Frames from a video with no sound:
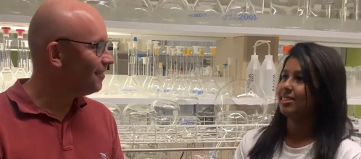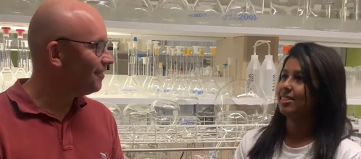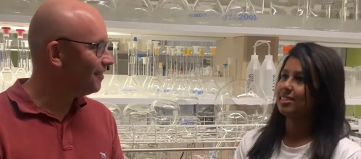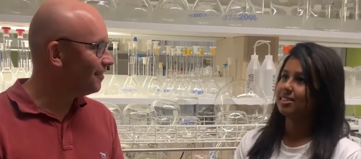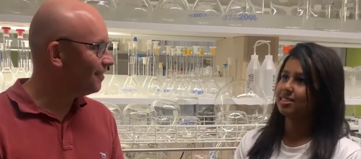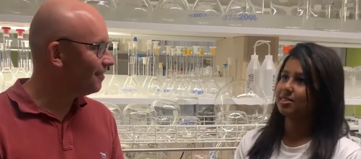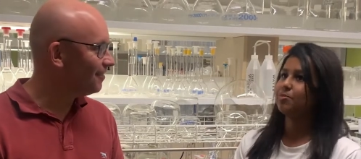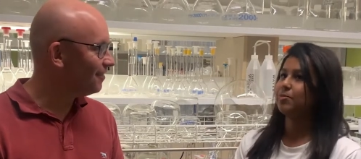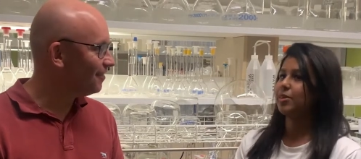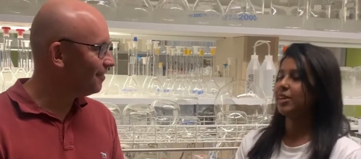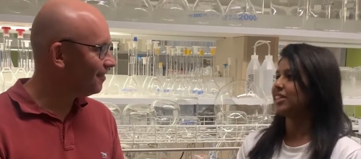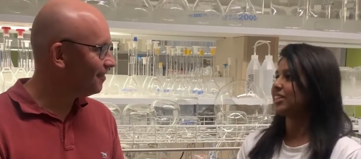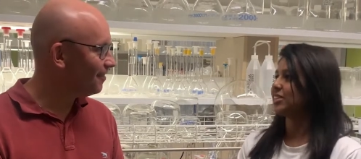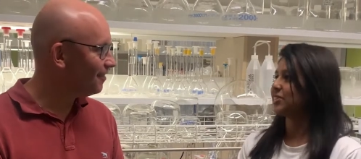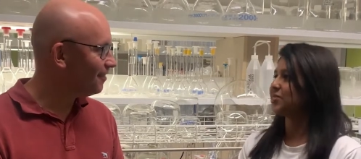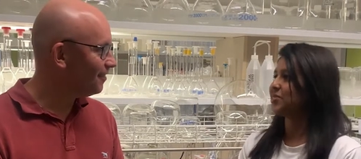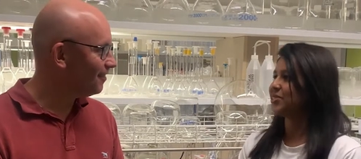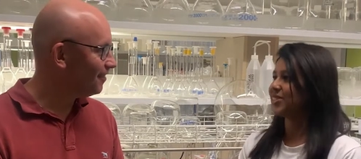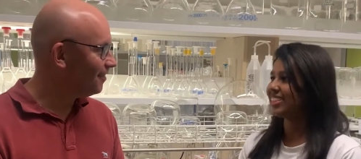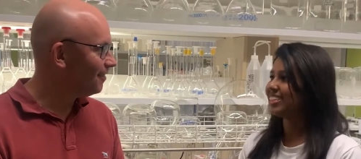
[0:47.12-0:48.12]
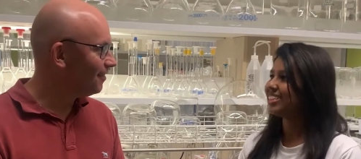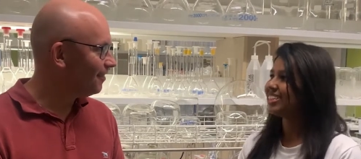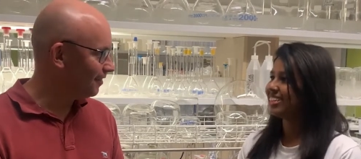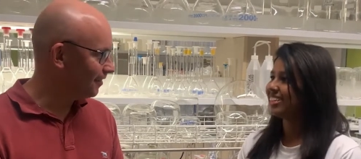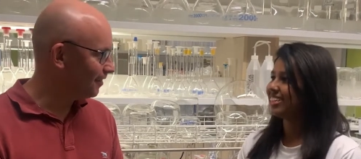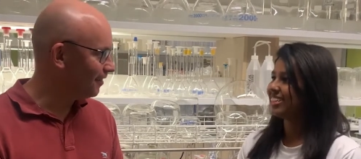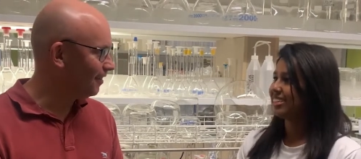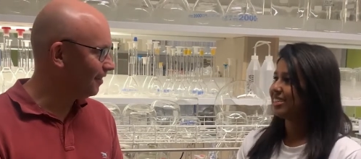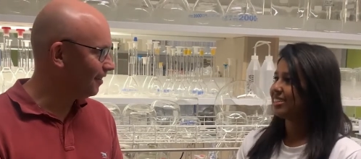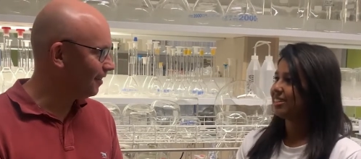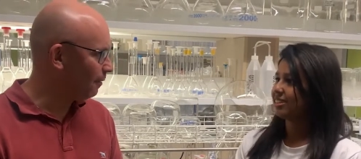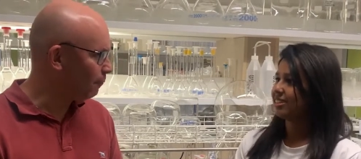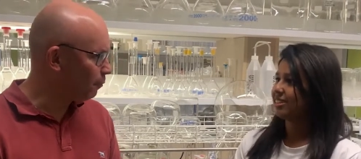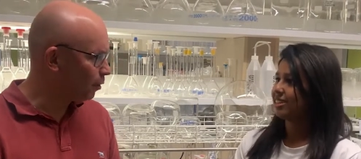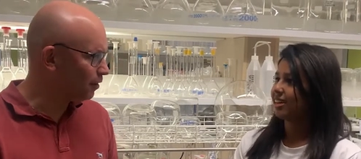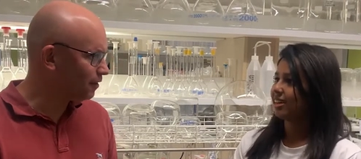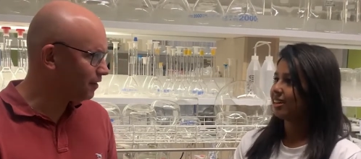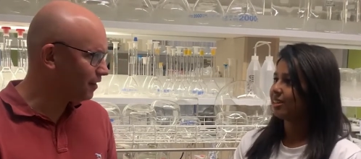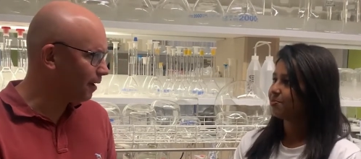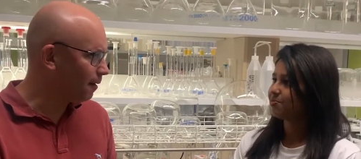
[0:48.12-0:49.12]
Speaker 1: it's pretty cool.
Speaker 2: Yeah. And
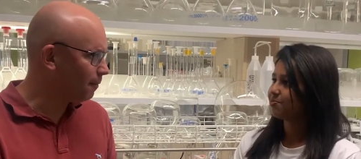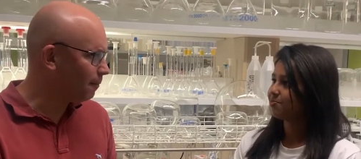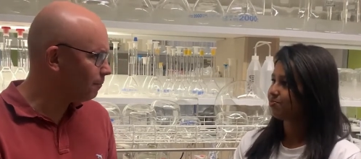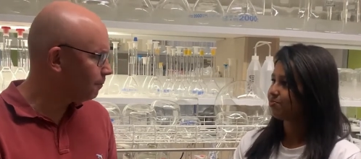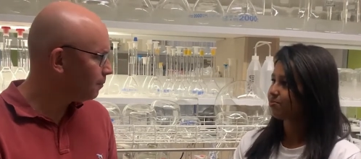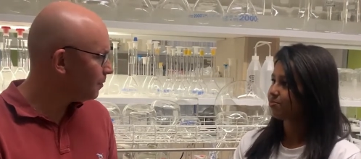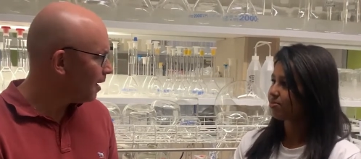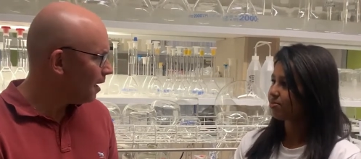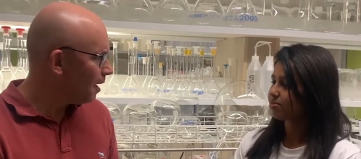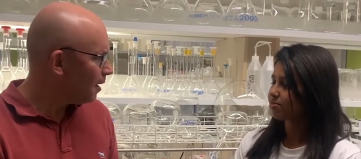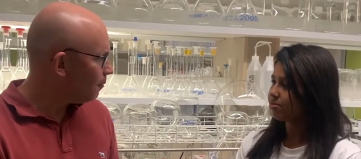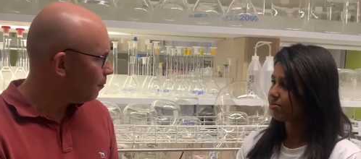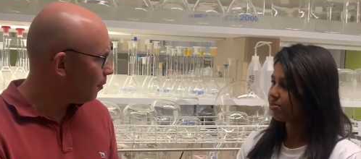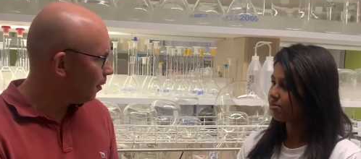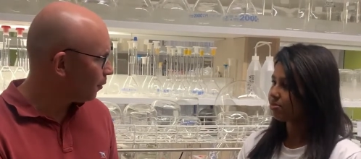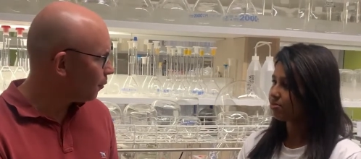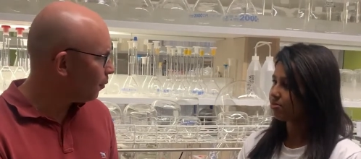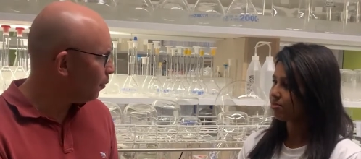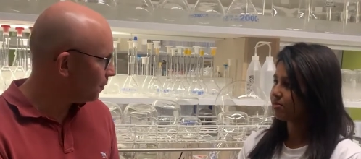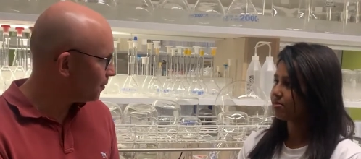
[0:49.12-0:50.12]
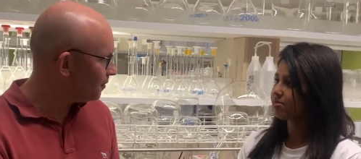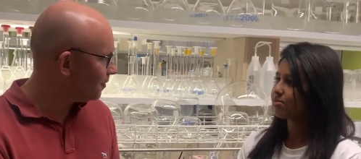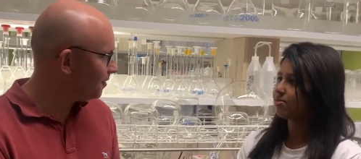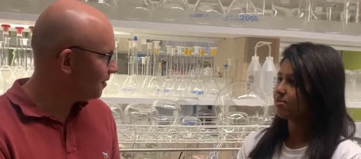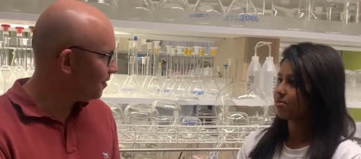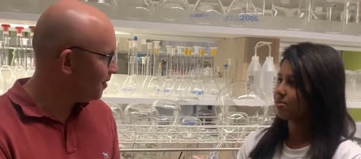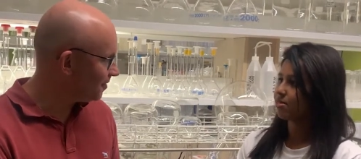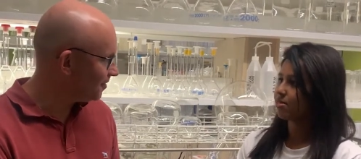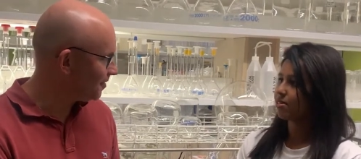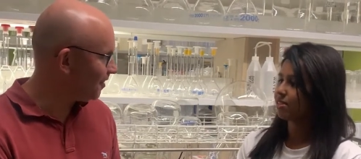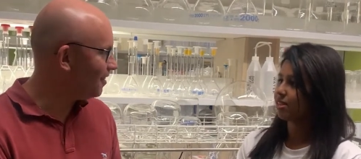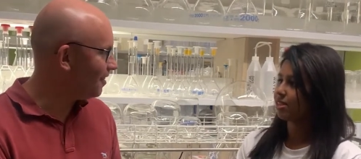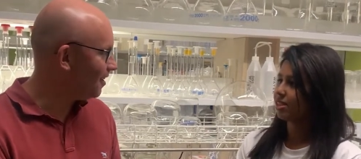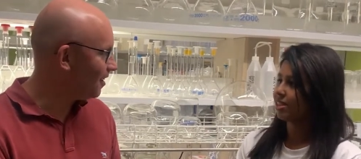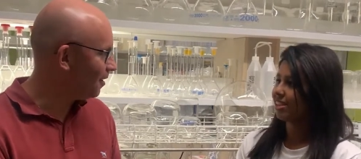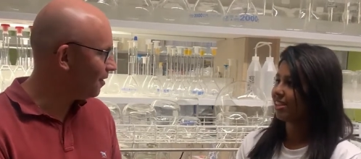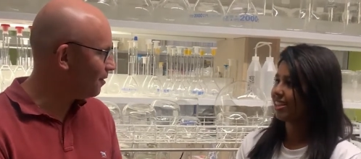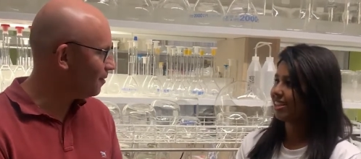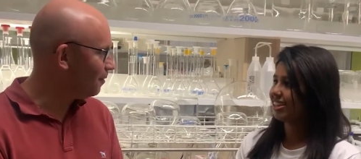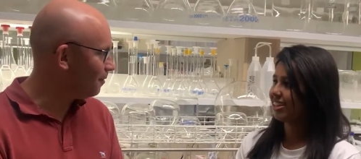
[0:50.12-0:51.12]
what yeah. um what courses are you studying
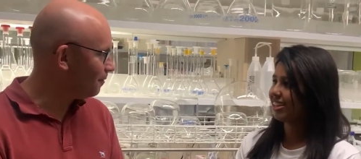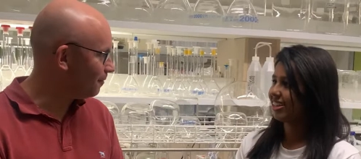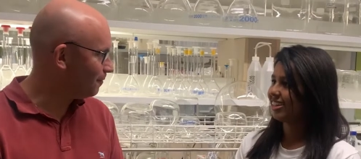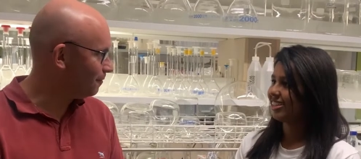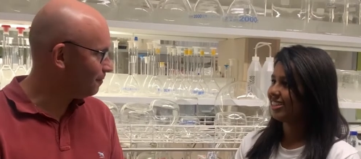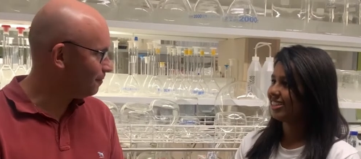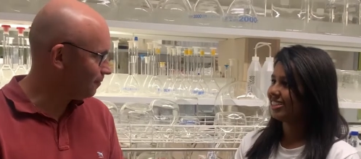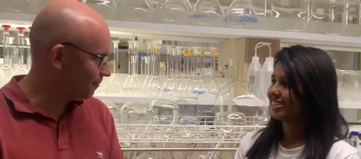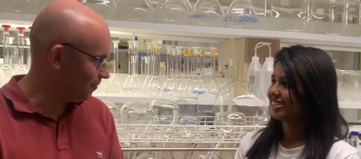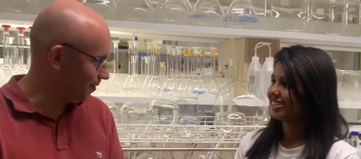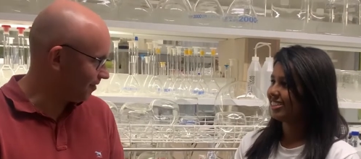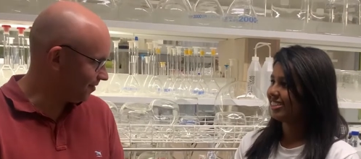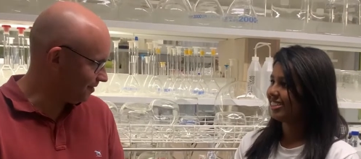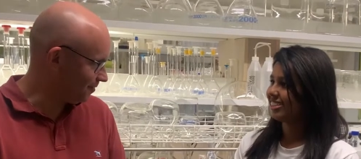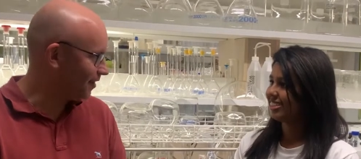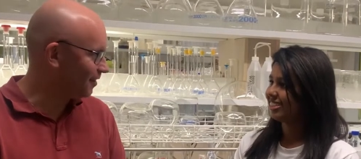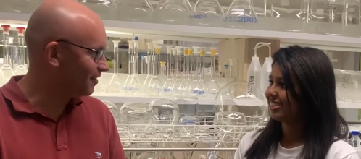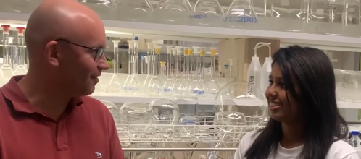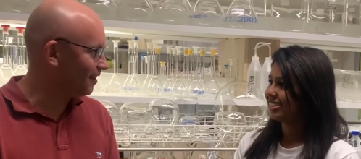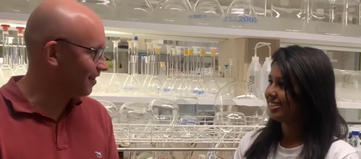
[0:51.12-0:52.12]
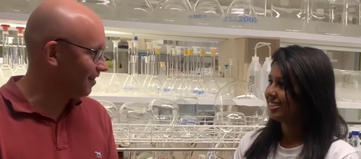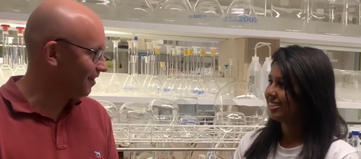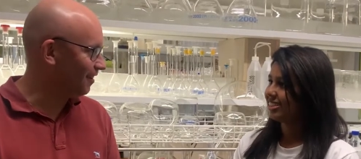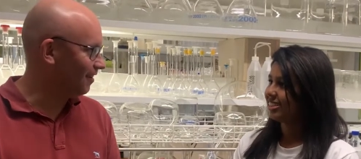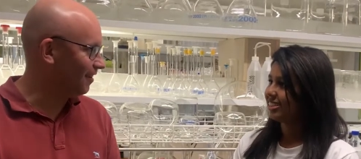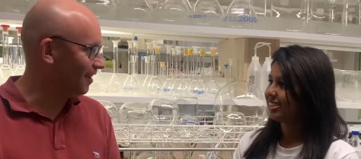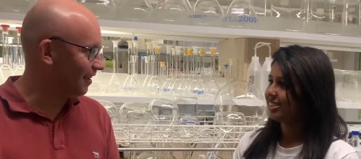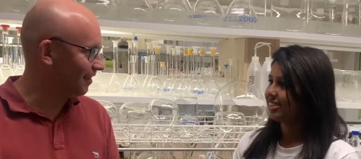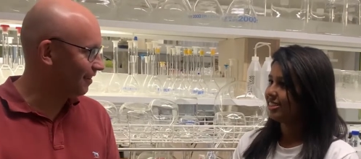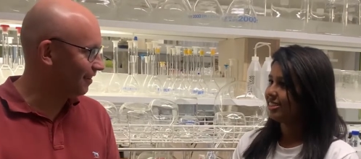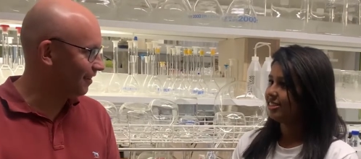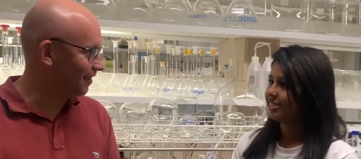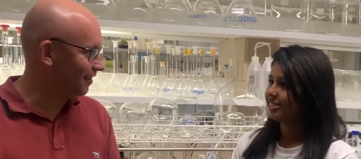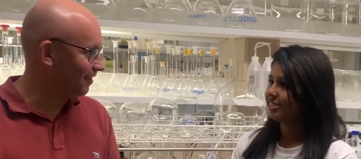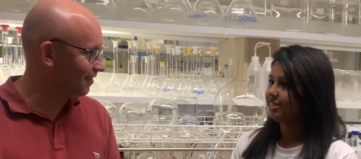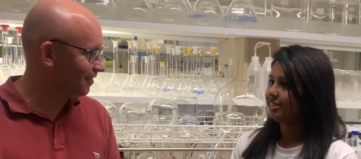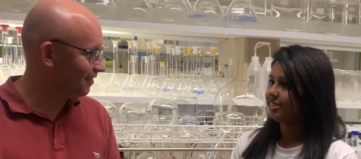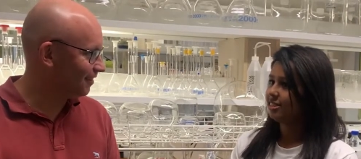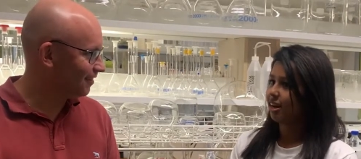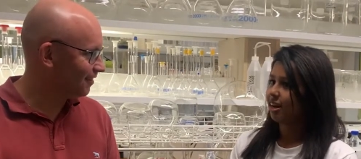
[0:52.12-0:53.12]
in your first semester here in Adelaide?
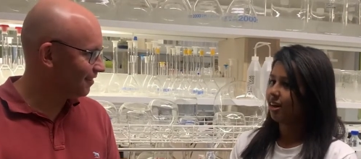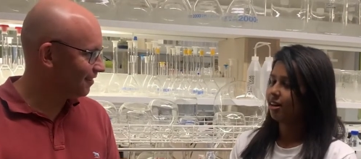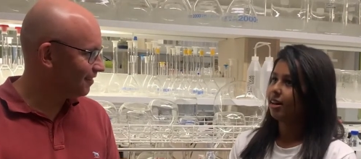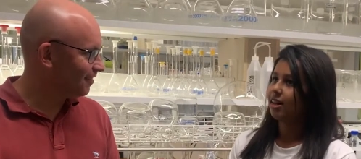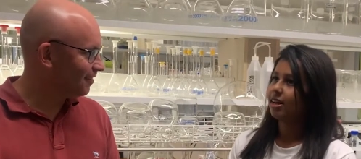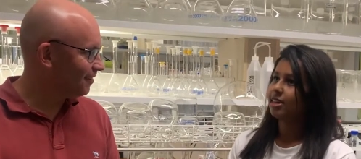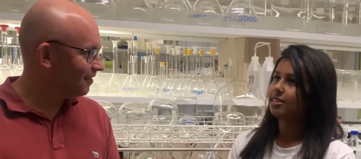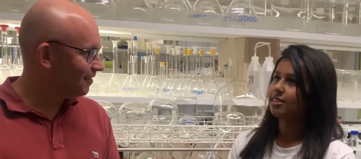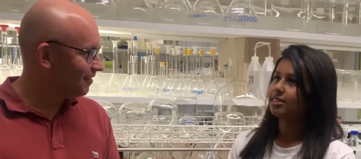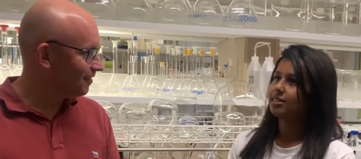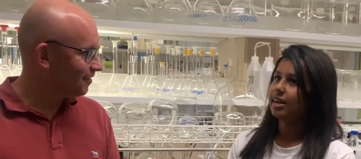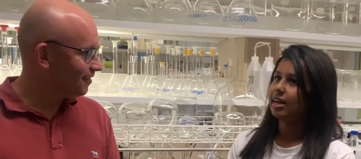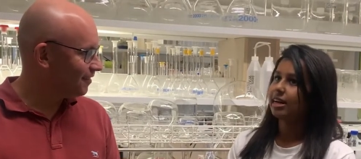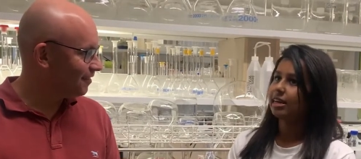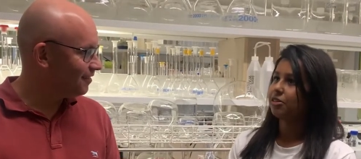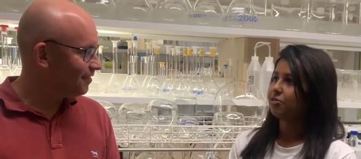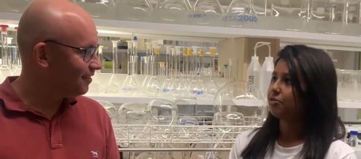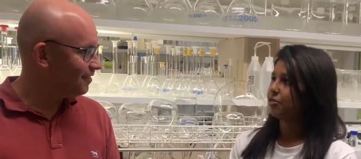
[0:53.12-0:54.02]
Speaker 1: Yeah, I study